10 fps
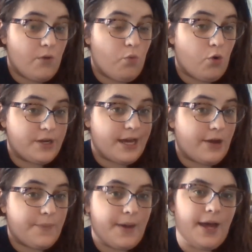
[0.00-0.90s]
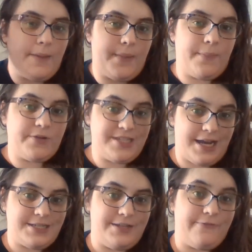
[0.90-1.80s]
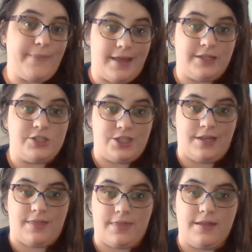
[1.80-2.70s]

wore down my protective myelin sheath.